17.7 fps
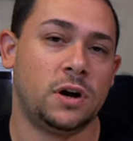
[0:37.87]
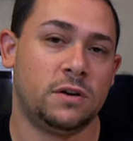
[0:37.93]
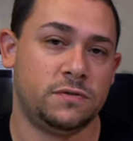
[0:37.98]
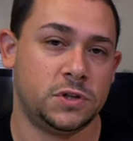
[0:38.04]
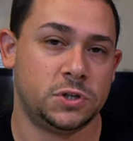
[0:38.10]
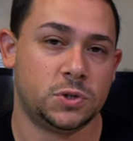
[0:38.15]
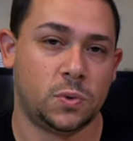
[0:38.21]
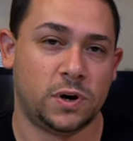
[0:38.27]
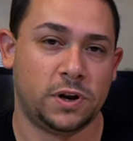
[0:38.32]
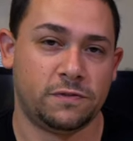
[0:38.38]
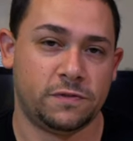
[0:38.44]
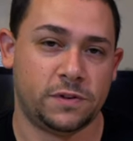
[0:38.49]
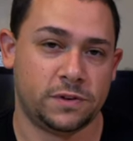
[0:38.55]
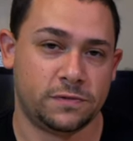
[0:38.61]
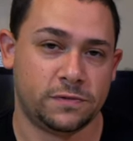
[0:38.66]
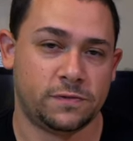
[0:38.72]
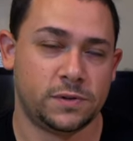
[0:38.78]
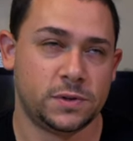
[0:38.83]
of the
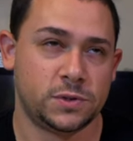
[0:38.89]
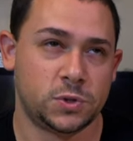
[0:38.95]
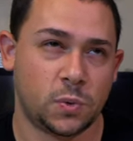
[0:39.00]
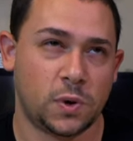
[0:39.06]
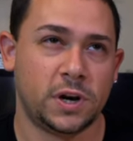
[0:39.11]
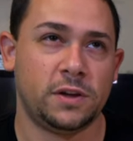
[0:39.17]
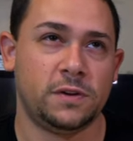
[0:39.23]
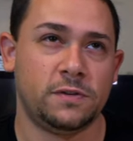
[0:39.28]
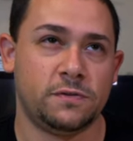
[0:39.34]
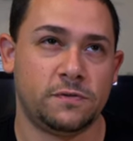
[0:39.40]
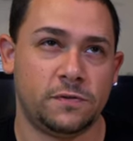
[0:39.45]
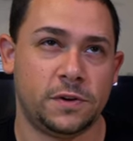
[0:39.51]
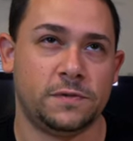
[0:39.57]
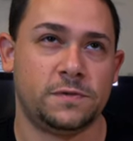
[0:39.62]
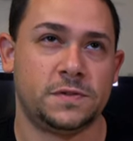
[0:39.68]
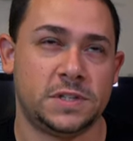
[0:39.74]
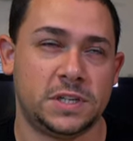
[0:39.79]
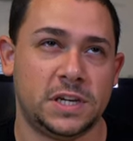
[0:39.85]

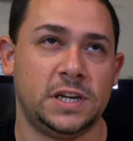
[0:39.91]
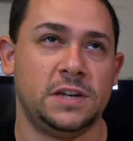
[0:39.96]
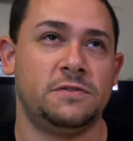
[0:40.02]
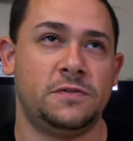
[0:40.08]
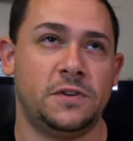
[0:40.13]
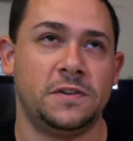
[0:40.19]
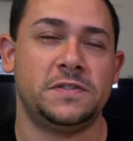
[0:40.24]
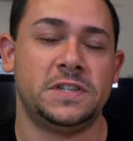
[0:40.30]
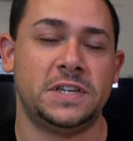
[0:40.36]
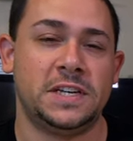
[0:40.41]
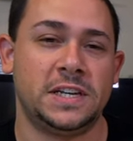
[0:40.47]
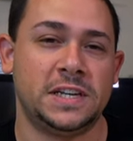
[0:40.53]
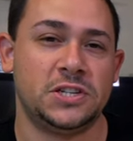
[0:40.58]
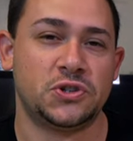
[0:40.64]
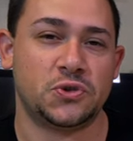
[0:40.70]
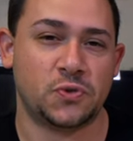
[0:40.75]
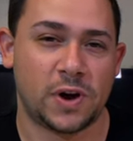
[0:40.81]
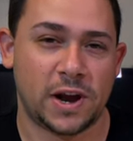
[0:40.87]
2015 15
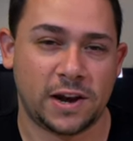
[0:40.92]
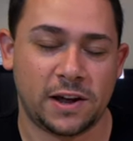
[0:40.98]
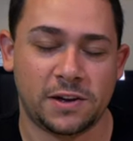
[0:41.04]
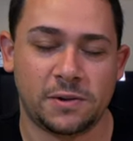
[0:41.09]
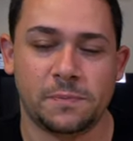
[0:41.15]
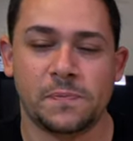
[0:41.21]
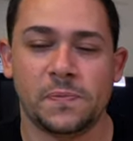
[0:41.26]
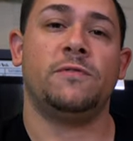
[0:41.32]
inch retina.